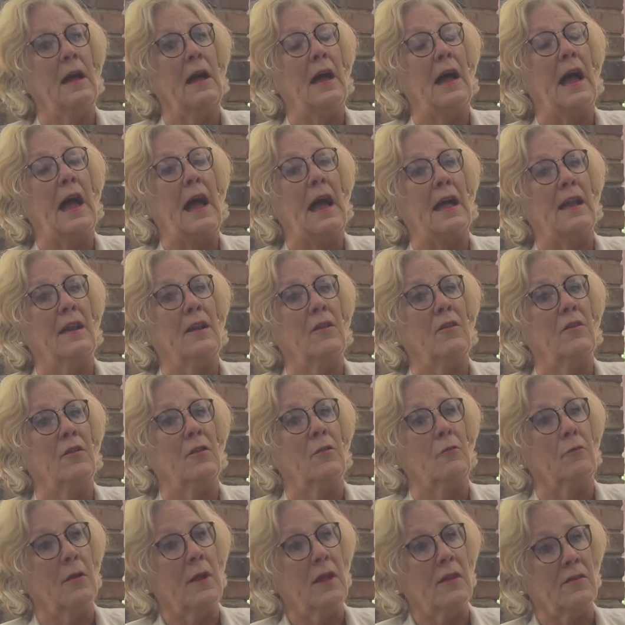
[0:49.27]
And the
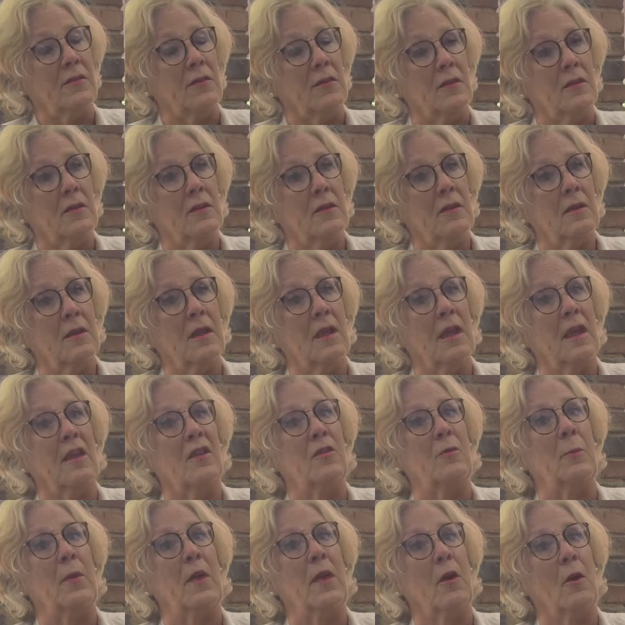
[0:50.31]
reason is
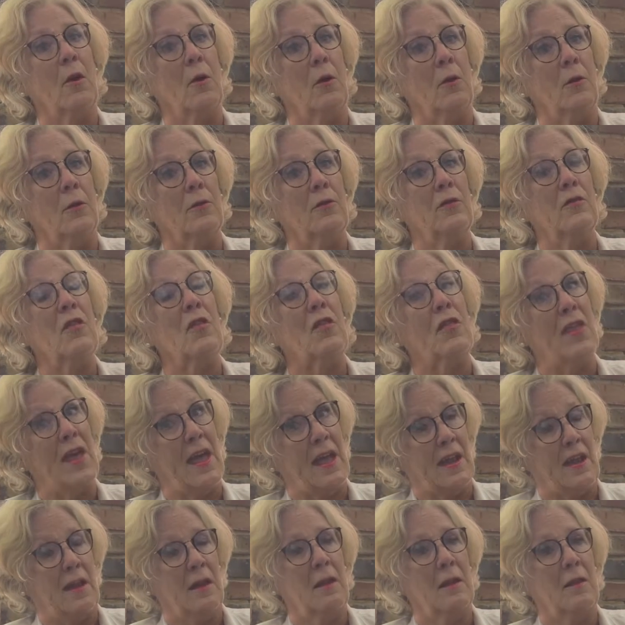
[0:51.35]
because
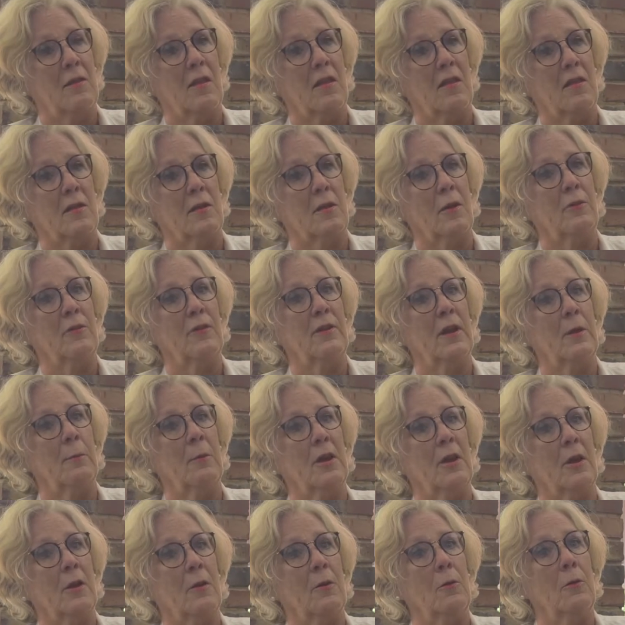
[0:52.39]
then, it's a long time
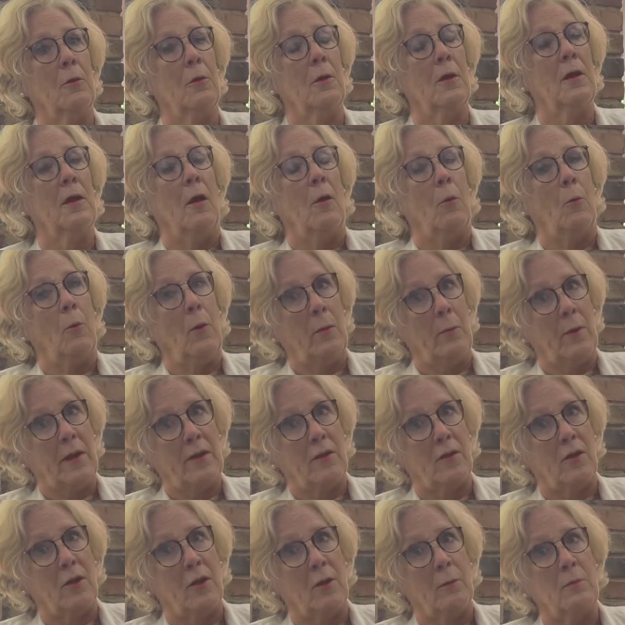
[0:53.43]
ago, we went
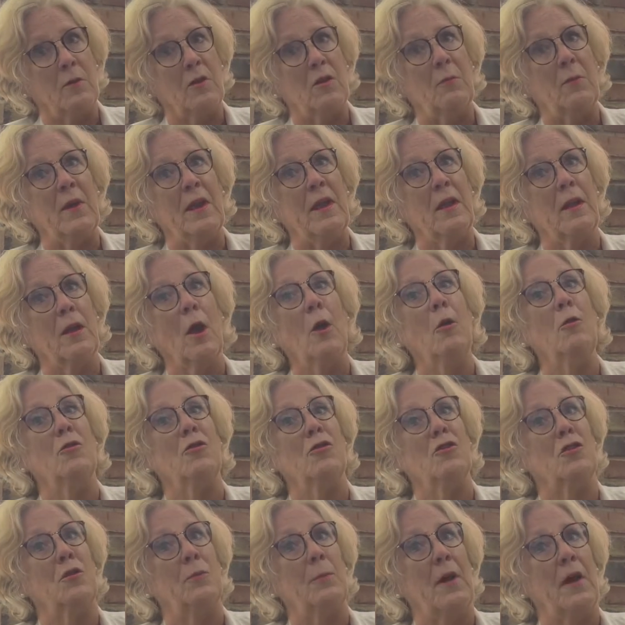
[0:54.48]
home to be
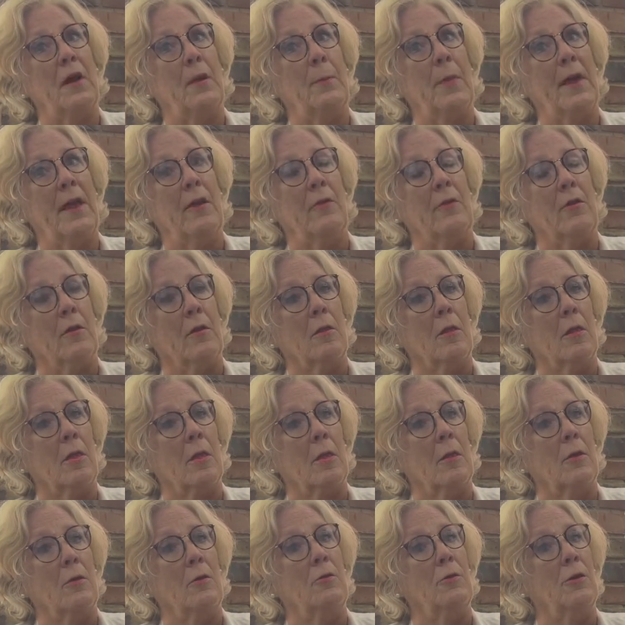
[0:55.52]
coached by
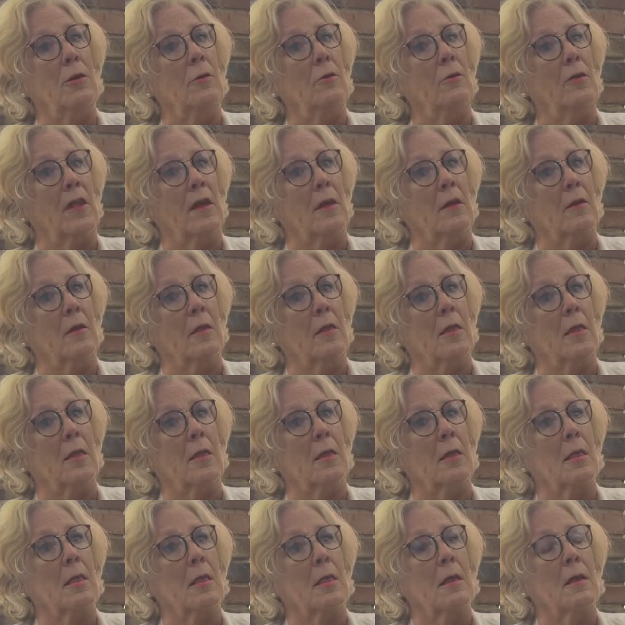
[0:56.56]
parents who knew the
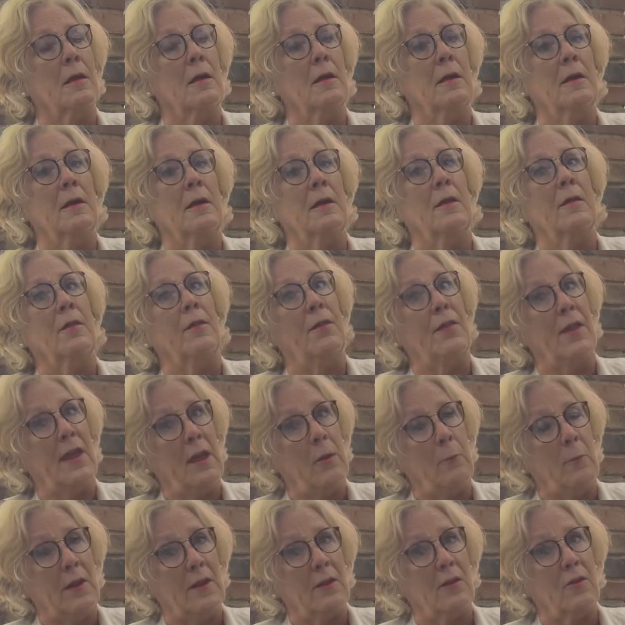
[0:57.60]
answers. They
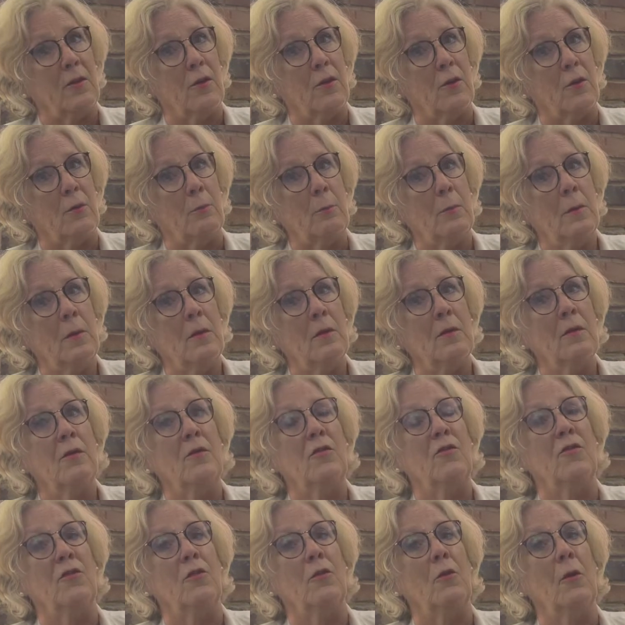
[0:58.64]
went home
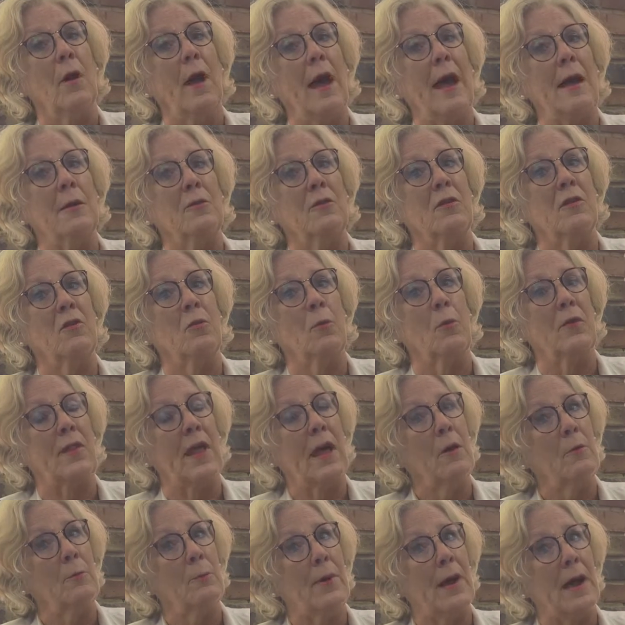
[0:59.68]
to houses
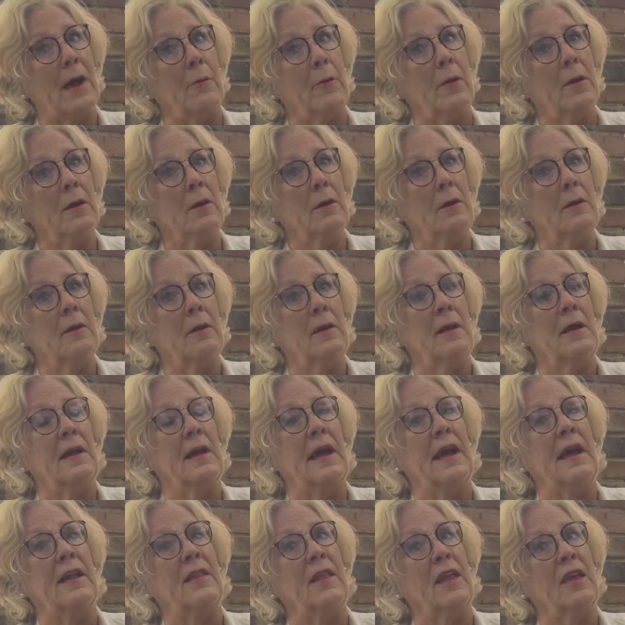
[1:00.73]
without power
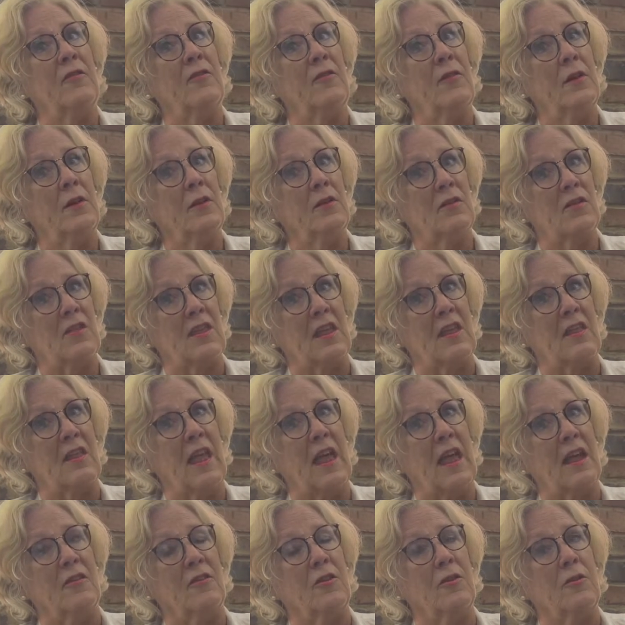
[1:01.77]
and their first thing they
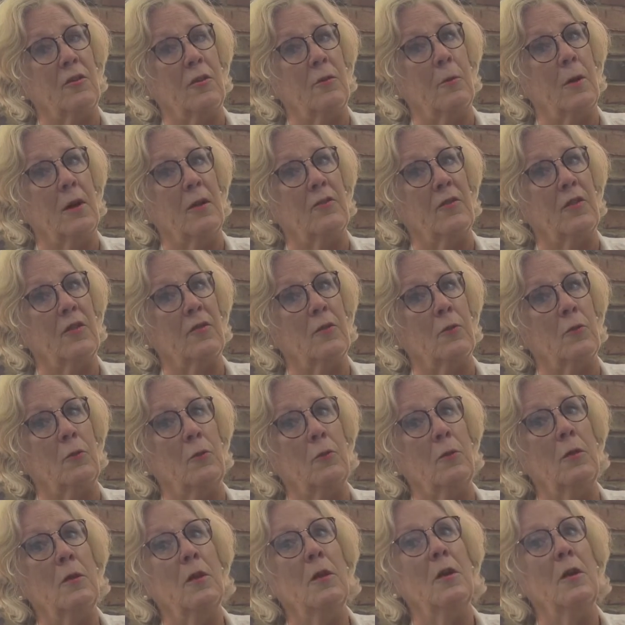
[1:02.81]
had to do after school